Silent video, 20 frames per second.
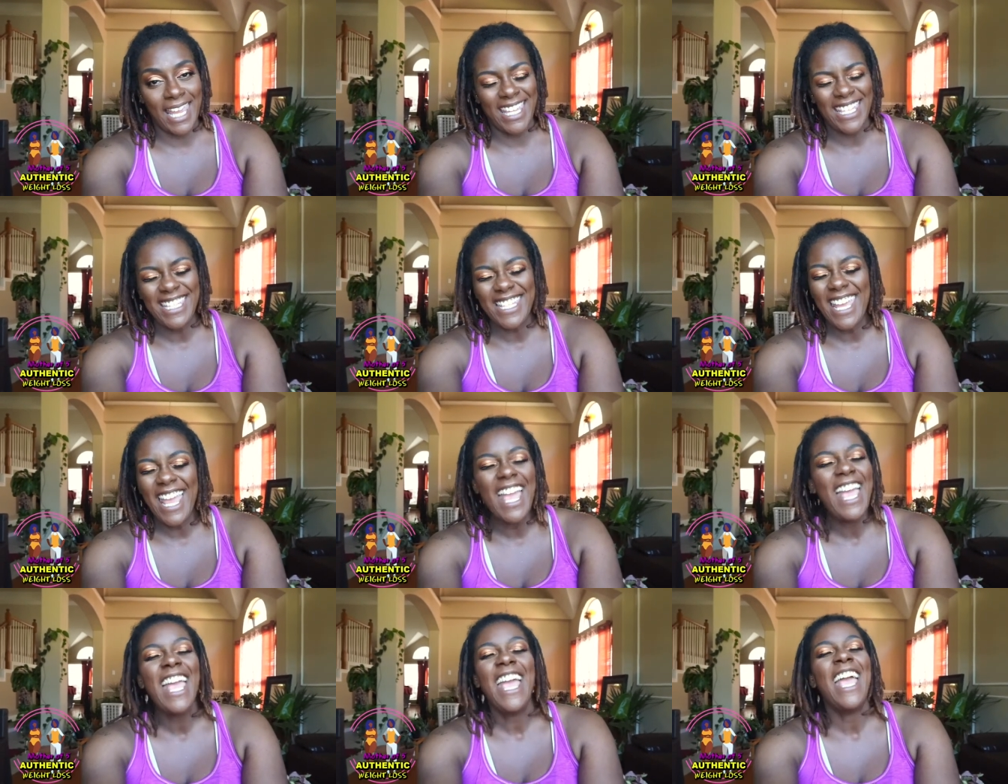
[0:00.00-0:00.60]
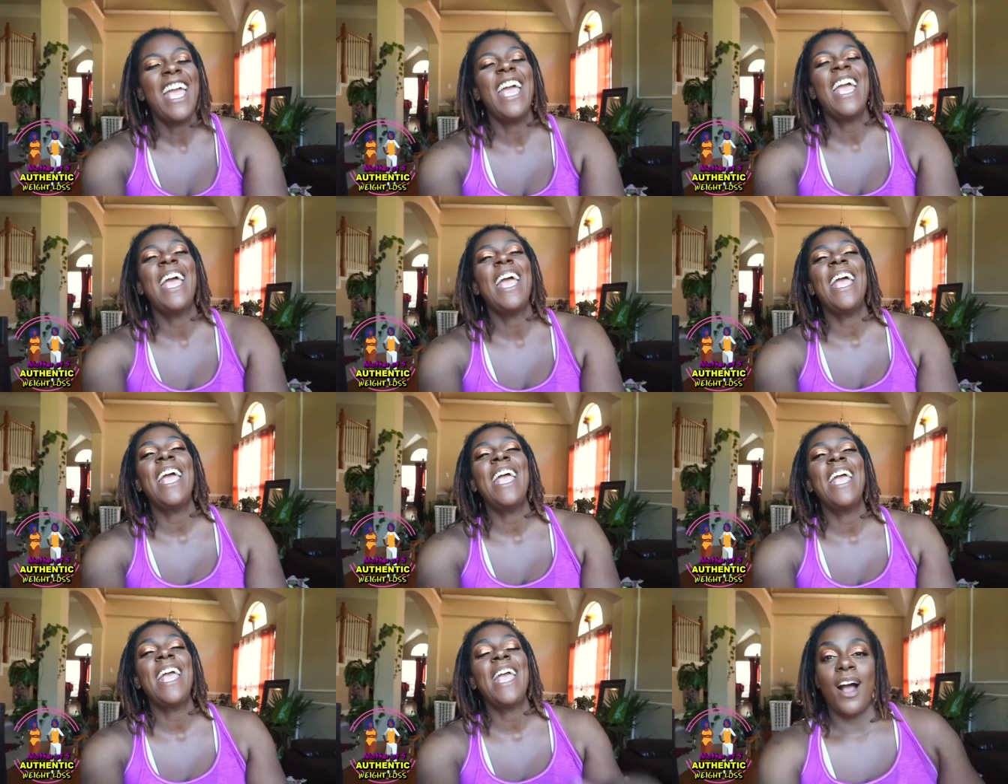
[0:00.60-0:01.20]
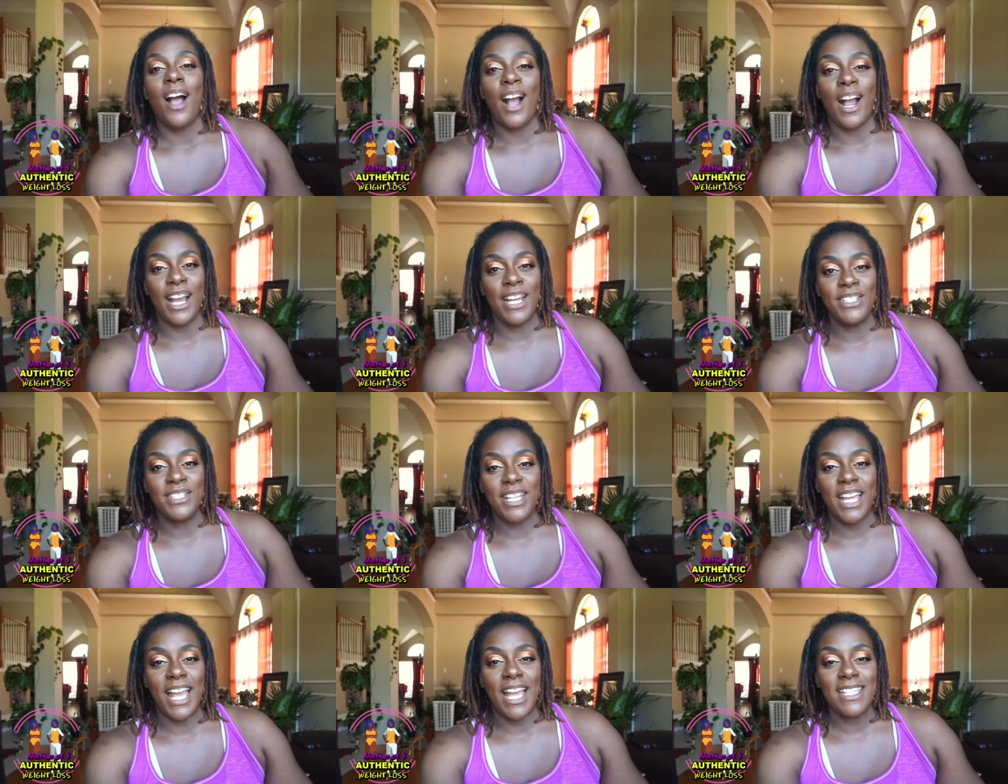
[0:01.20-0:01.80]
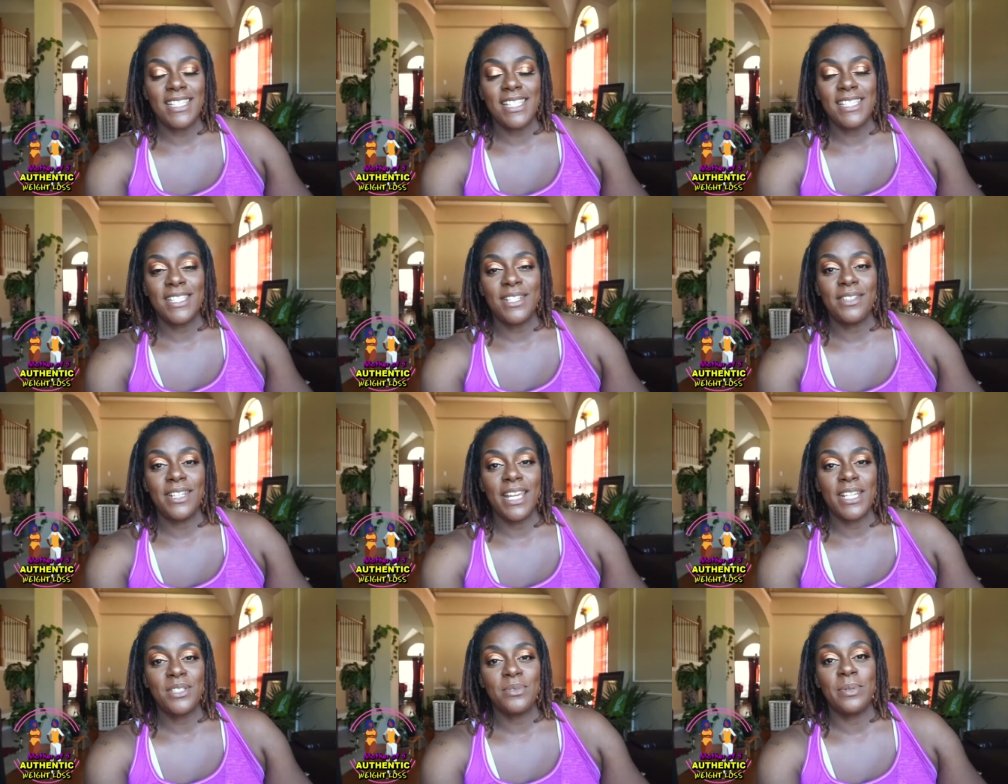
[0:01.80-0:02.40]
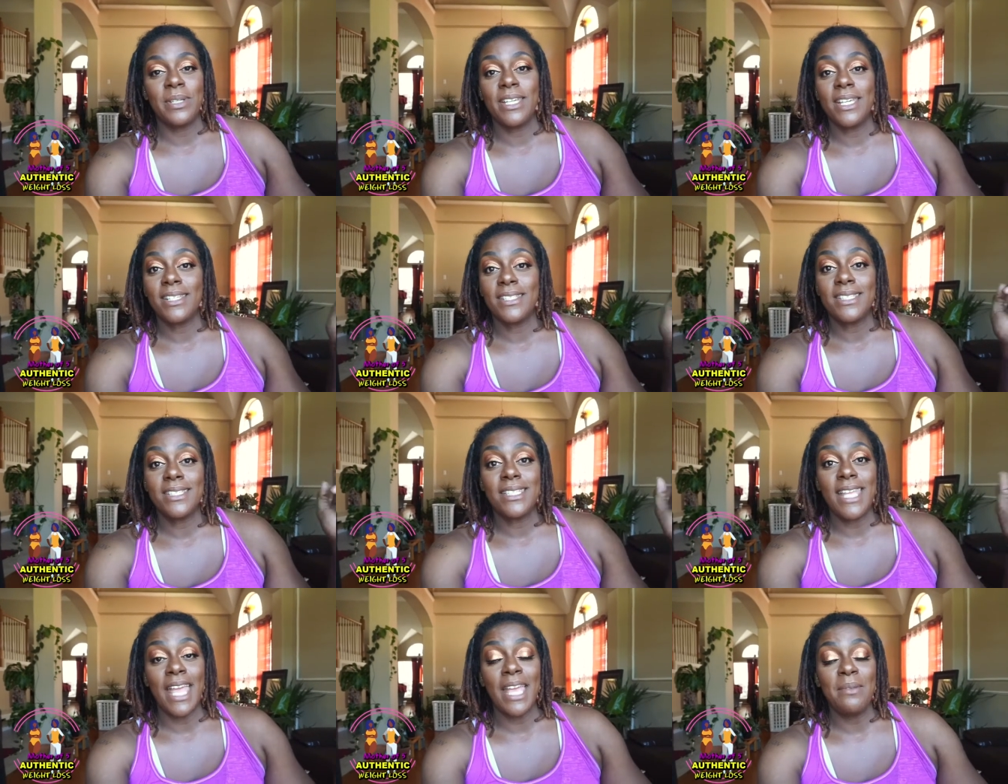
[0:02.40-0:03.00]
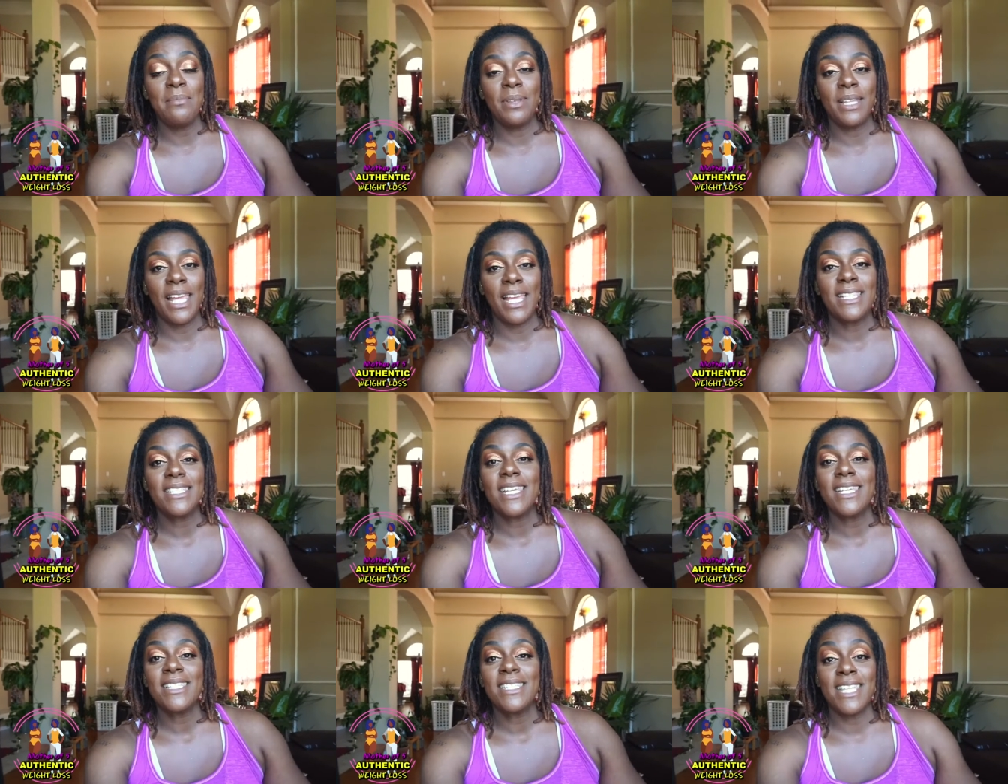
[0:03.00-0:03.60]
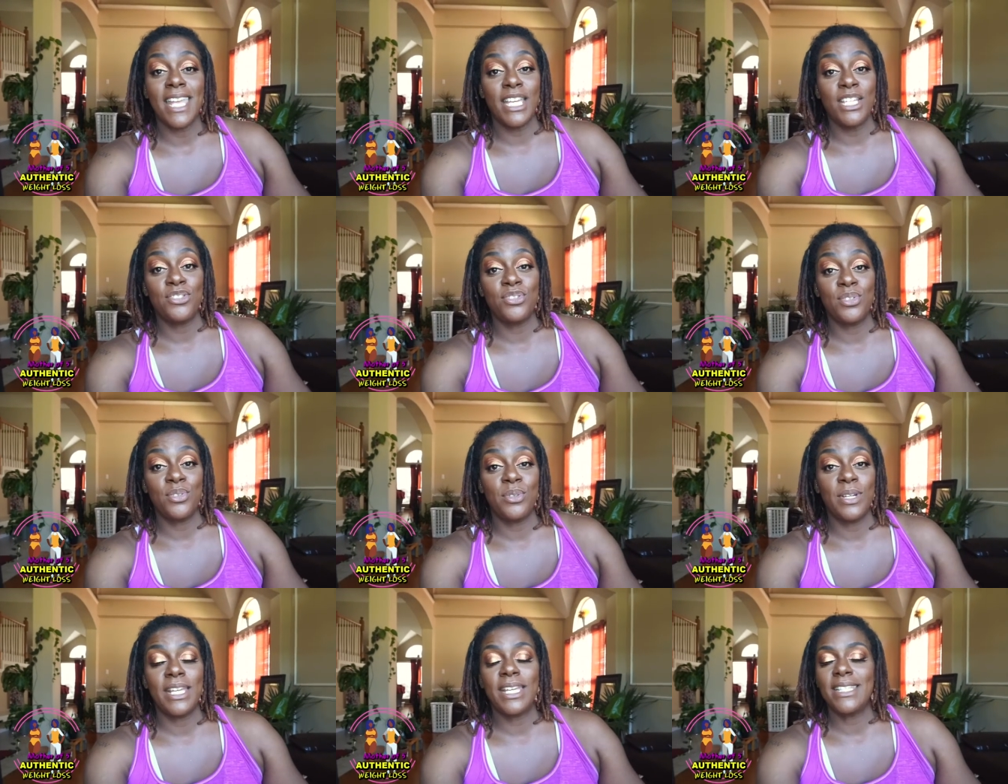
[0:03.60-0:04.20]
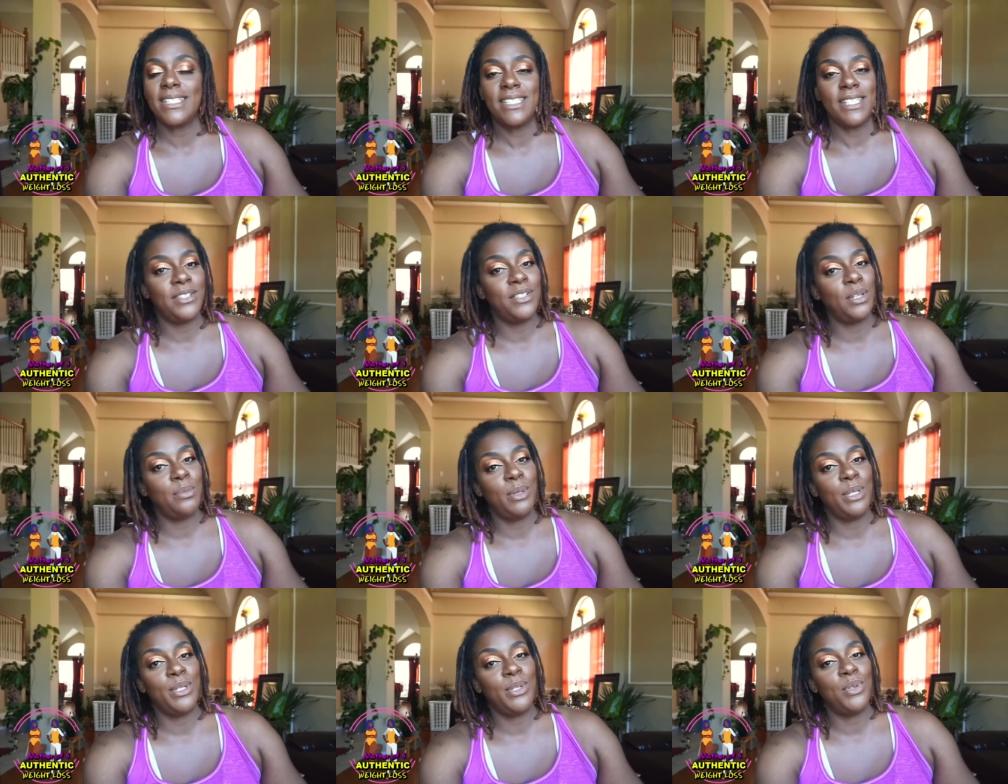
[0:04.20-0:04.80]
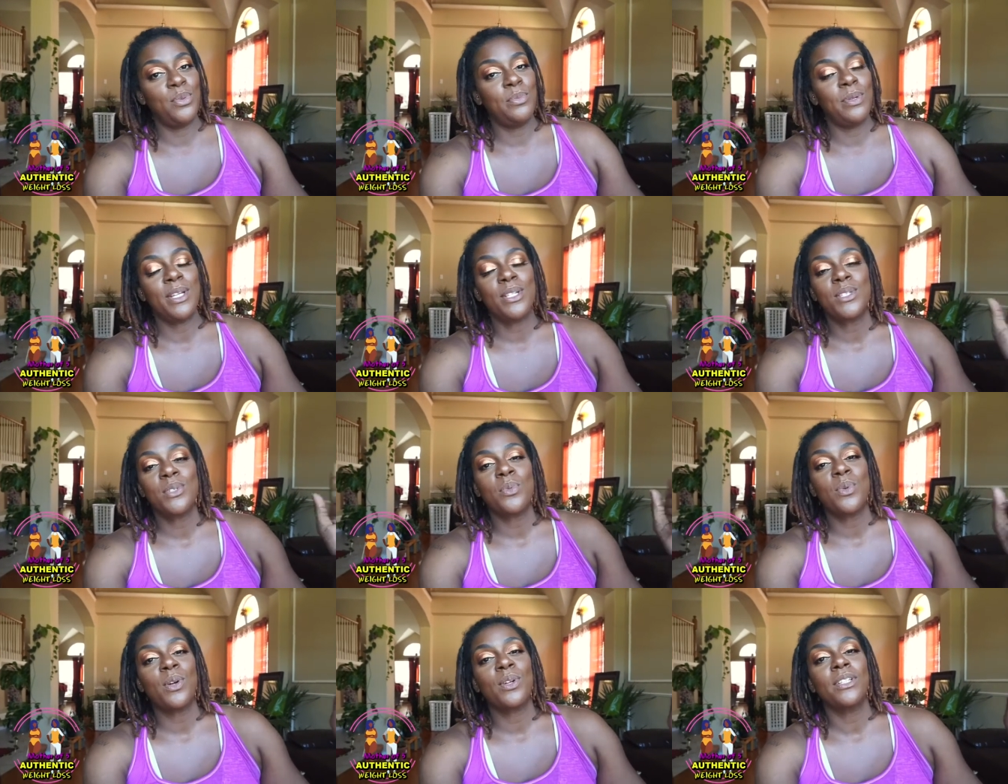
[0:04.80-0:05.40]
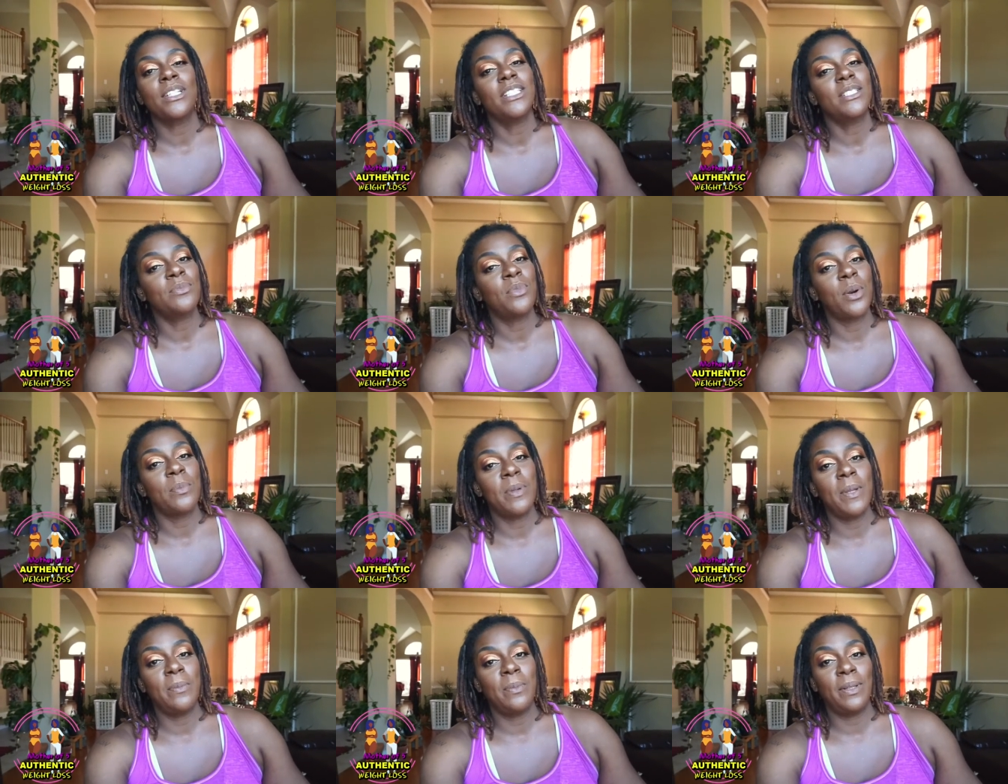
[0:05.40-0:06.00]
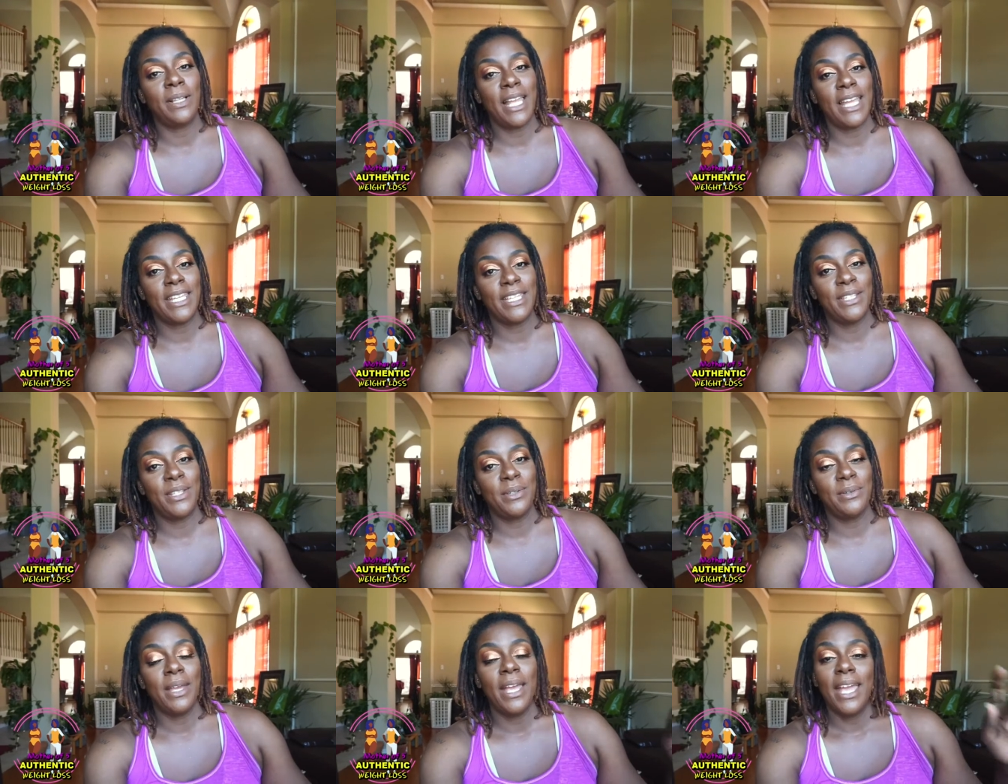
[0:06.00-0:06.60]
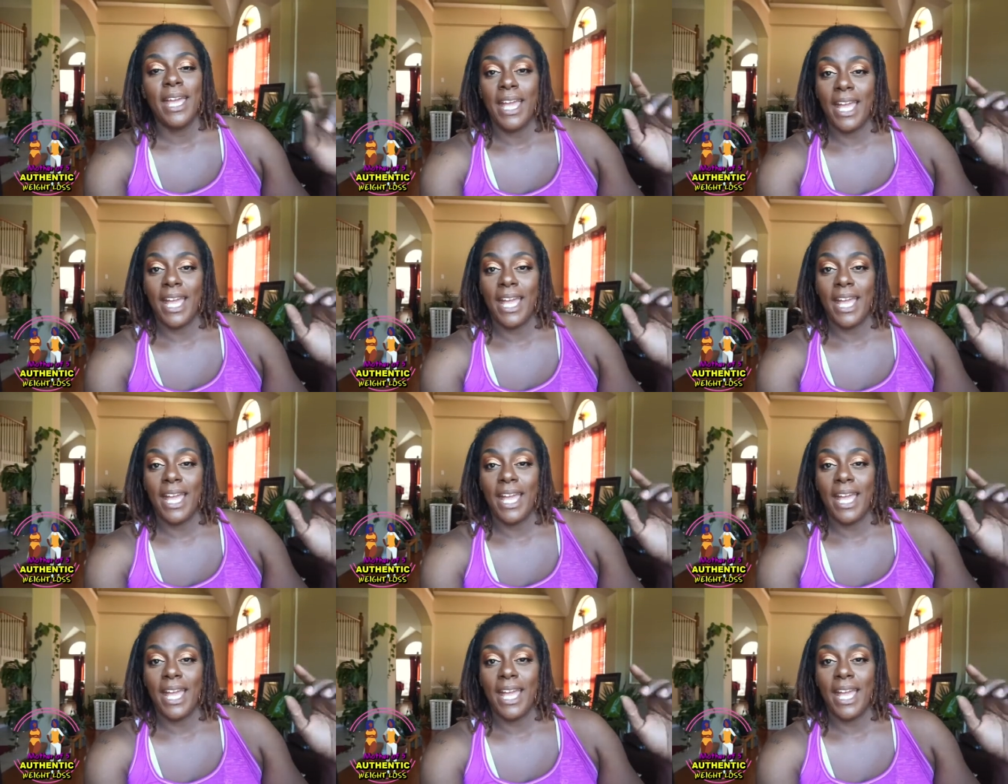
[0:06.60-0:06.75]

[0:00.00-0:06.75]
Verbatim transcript: Yay! All right, you guys, until next week, stay blessed, stay true, and continue to be you because the world needs more people like you.